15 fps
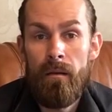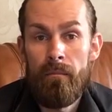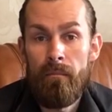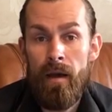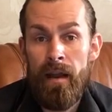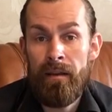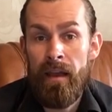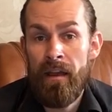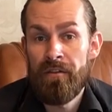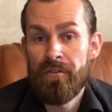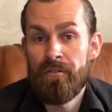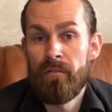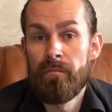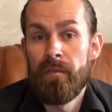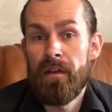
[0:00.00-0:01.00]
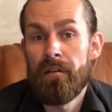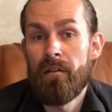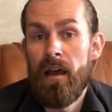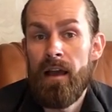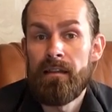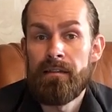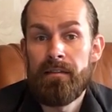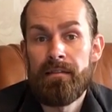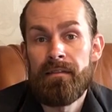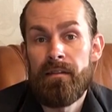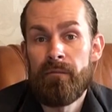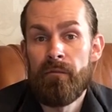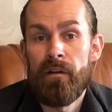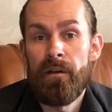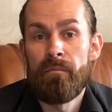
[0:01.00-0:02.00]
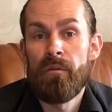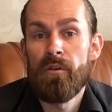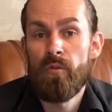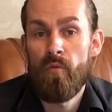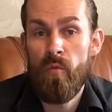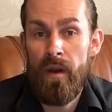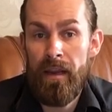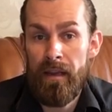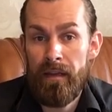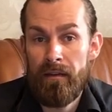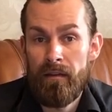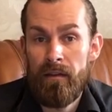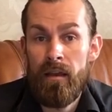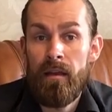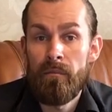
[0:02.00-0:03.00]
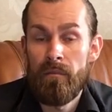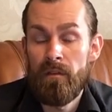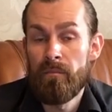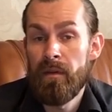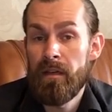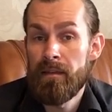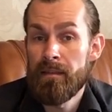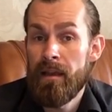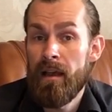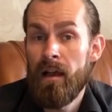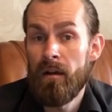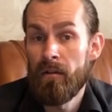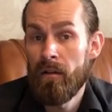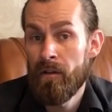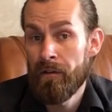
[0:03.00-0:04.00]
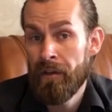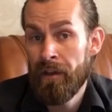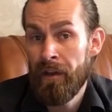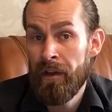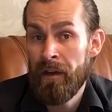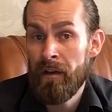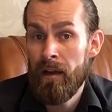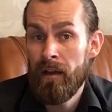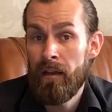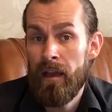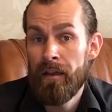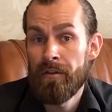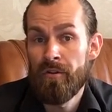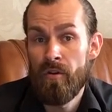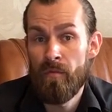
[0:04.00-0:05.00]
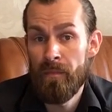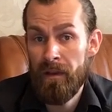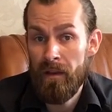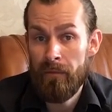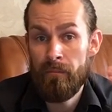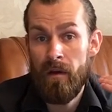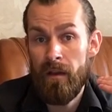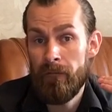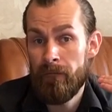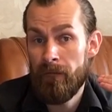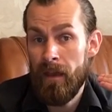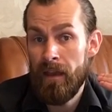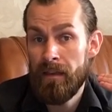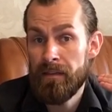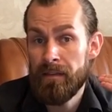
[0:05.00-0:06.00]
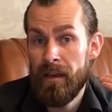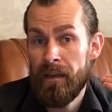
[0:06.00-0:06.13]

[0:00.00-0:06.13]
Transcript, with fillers: My natural beard lines are somewhere in between, but because I have long hair, I like to open up my face.